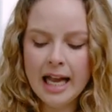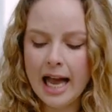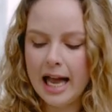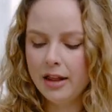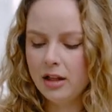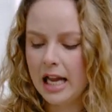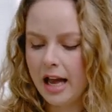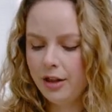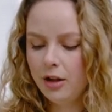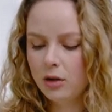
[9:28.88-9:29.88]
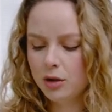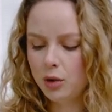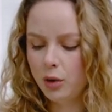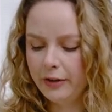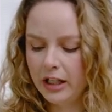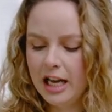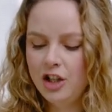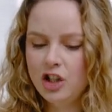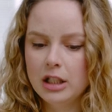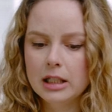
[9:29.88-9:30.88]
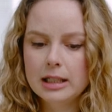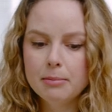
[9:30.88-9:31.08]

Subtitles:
And the ethical certifications,